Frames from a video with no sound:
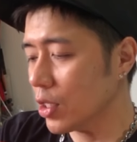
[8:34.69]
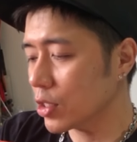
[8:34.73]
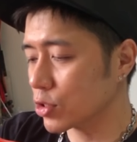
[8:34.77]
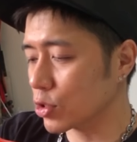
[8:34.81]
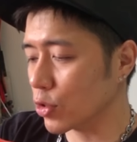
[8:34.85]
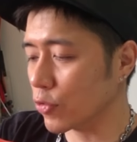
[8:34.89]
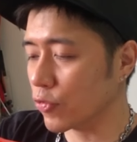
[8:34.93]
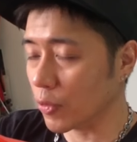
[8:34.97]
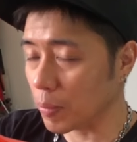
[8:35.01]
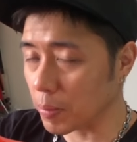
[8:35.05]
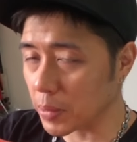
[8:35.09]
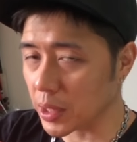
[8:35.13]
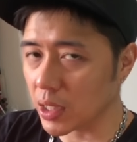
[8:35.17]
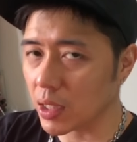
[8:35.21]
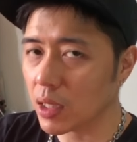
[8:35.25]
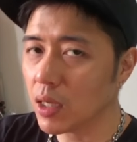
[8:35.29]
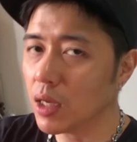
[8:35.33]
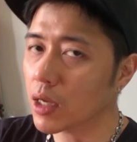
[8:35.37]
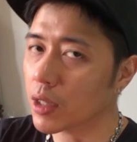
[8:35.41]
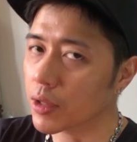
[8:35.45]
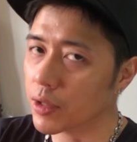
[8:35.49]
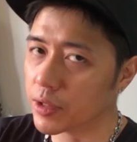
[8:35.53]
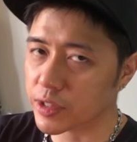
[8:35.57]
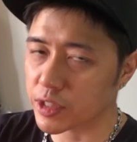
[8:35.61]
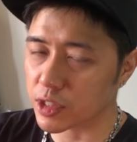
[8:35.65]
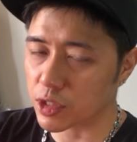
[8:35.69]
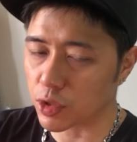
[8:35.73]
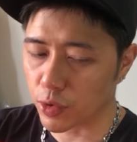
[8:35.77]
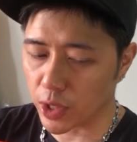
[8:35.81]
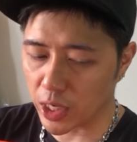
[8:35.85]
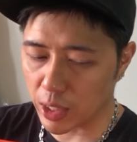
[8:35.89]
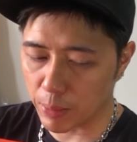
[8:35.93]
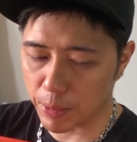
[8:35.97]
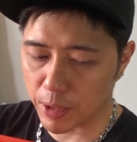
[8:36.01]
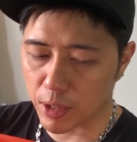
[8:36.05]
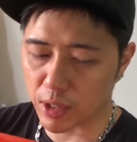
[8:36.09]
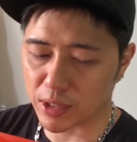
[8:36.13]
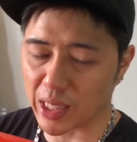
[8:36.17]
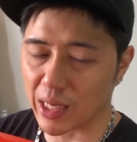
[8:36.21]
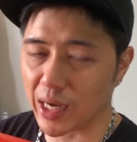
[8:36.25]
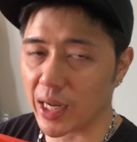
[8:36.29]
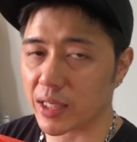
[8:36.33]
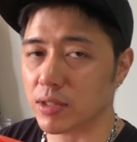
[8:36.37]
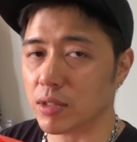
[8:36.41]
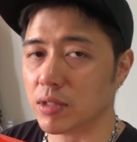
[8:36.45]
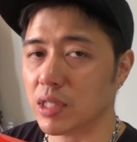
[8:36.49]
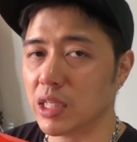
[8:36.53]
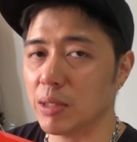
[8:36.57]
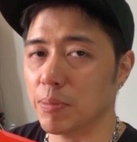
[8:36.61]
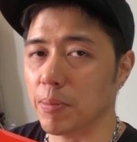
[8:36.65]
So for me, this is great because I
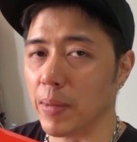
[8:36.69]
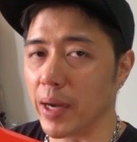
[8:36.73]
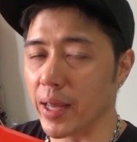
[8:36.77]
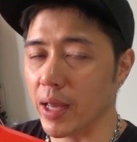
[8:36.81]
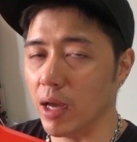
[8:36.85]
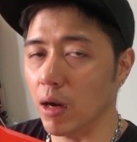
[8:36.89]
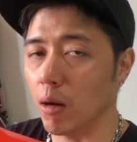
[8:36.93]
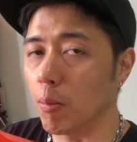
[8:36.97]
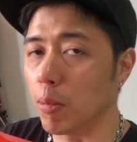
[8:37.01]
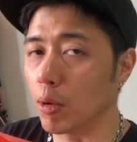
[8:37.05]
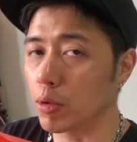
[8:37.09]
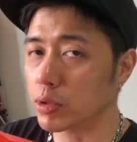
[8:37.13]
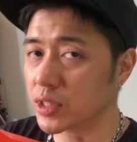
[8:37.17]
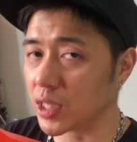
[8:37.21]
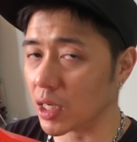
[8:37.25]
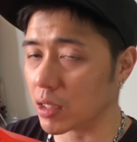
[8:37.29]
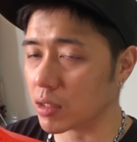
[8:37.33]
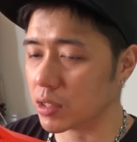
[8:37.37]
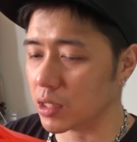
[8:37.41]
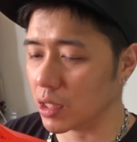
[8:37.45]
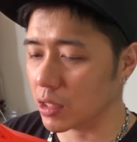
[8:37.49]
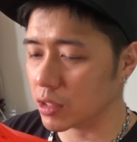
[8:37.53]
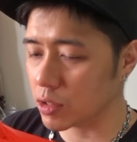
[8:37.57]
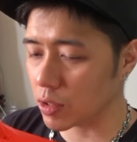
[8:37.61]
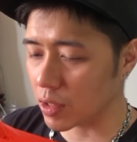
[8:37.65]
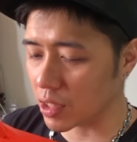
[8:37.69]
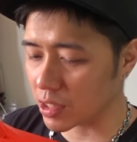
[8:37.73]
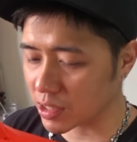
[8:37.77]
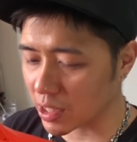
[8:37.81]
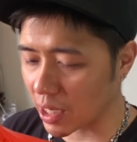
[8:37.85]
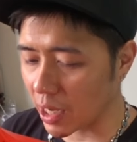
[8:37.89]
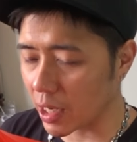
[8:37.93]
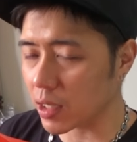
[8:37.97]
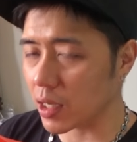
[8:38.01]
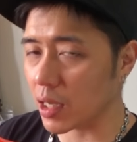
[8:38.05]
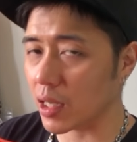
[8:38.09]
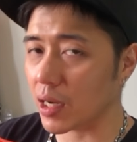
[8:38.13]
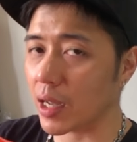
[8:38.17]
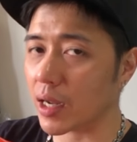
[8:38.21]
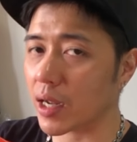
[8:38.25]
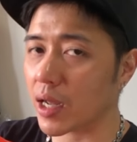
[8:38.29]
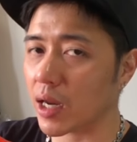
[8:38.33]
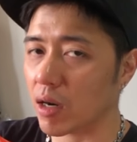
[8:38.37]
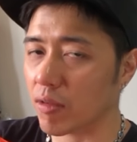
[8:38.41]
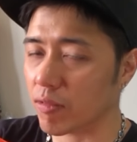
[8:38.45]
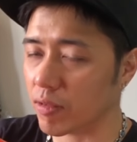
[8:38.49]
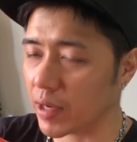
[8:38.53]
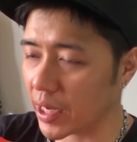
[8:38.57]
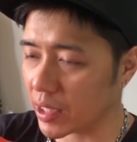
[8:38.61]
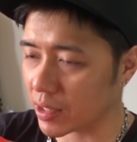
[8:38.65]
like to keep my elbow tucked into the side and I
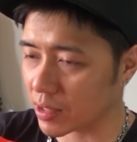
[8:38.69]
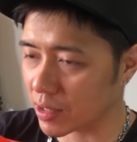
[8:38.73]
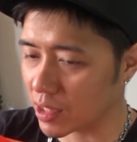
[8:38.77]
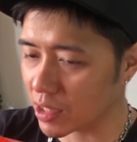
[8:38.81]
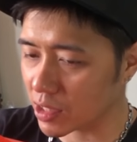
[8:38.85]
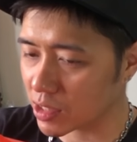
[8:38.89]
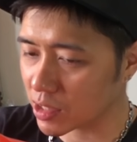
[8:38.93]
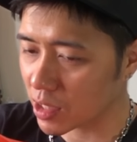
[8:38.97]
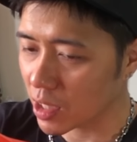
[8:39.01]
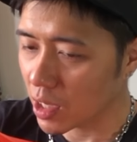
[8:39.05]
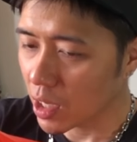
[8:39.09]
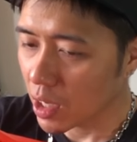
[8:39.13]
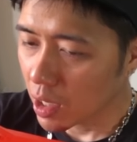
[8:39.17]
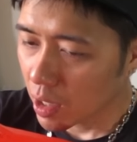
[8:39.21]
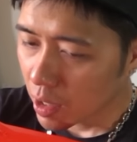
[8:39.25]
kind of like this